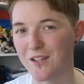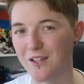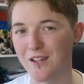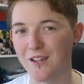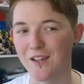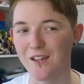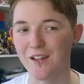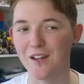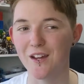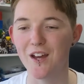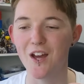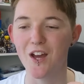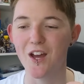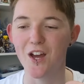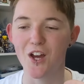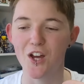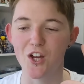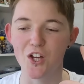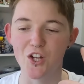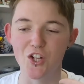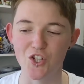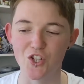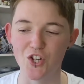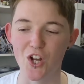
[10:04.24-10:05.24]
the
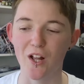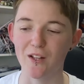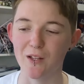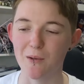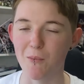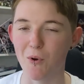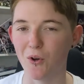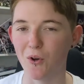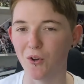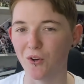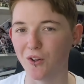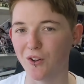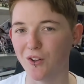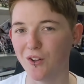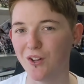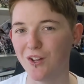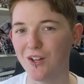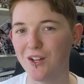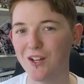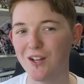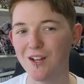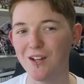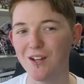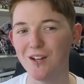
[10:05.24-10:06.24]
Jellymon
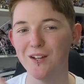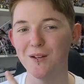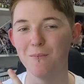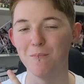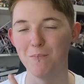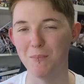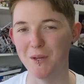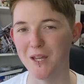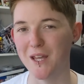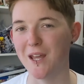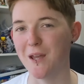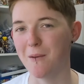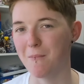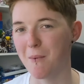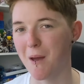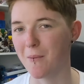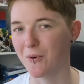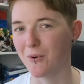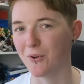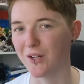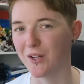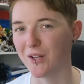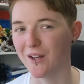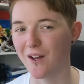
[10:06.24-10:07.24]
B
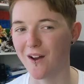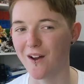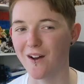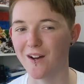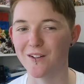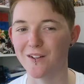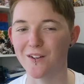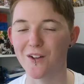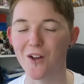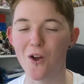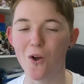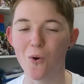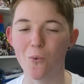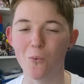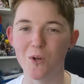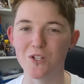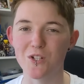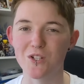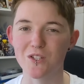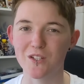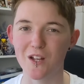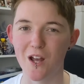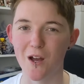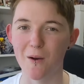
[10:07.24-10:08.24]
memory card,
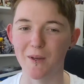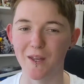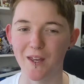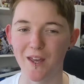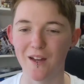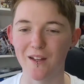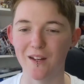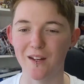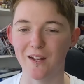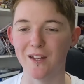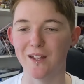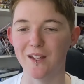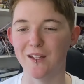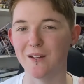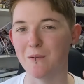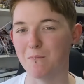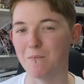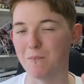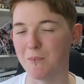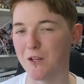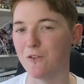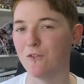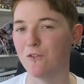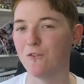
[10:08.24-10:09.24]
which is coming out
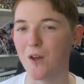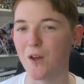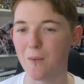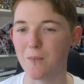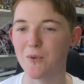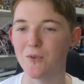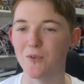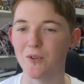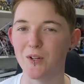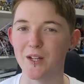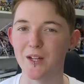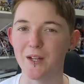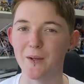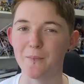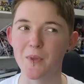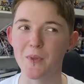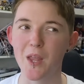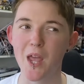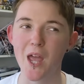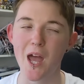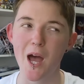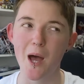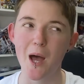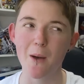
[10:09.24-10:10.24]
in mid February,
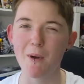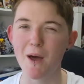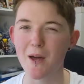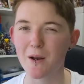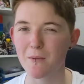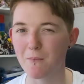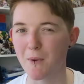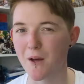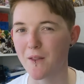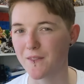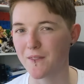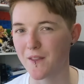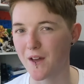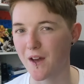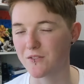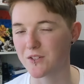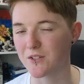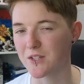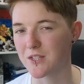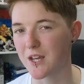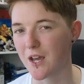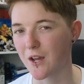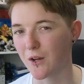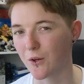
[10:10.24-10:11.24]
about a month
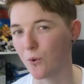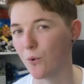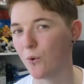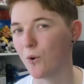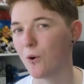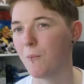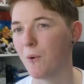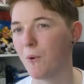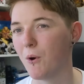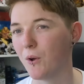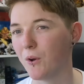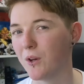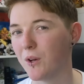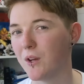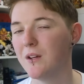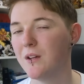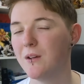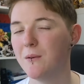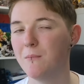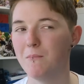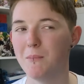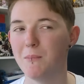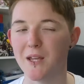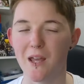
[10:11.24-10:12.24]
after the Angoramon
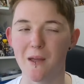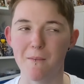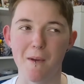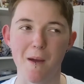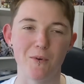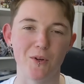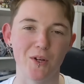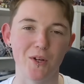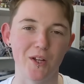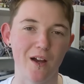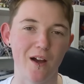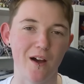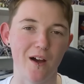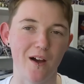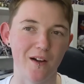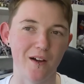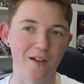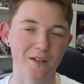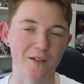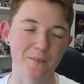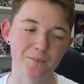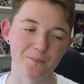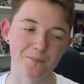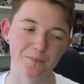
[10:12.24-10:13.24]
B memory
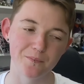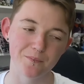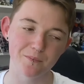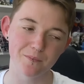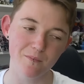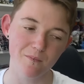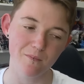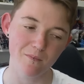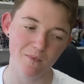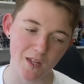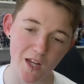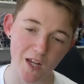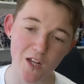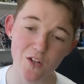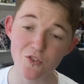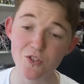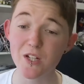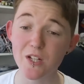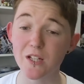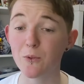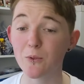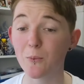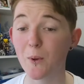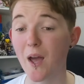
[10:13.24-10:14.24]
card.
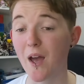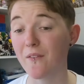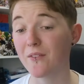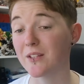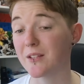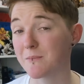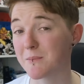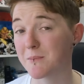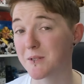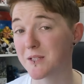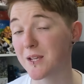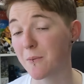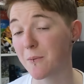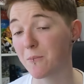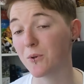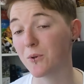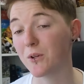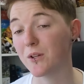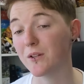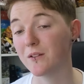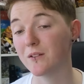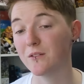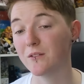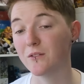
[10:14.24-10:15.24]
Interesting that we're having them
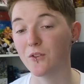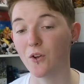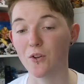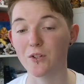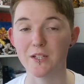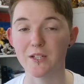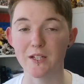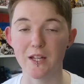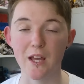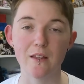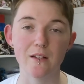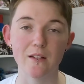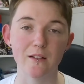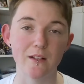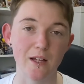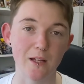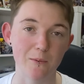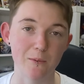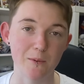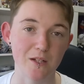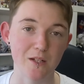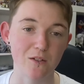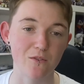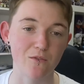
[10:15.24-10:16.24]
separate, not together
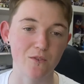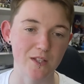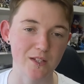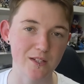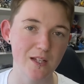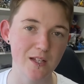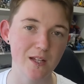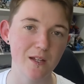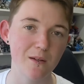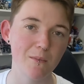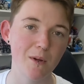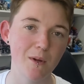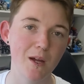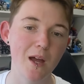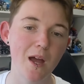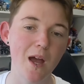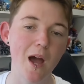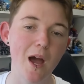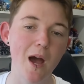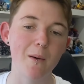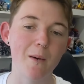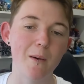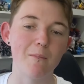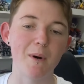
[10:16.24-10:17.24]
like we did for the Dim,
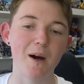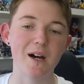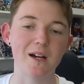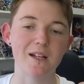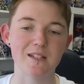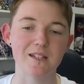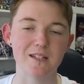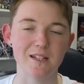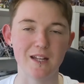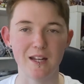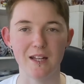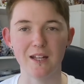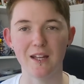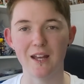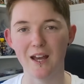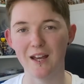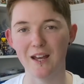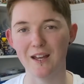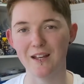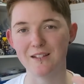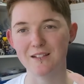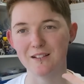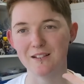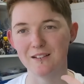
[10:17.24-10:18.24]
but in any
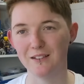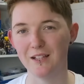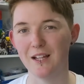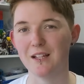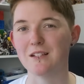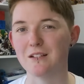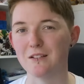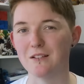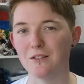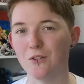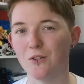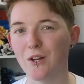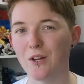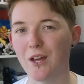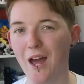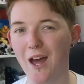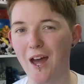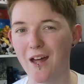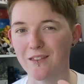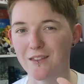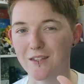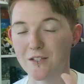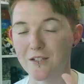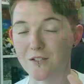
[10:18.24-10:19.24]
case, let's look
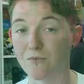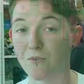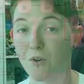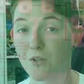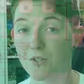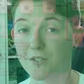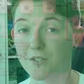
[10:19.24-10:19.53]
at this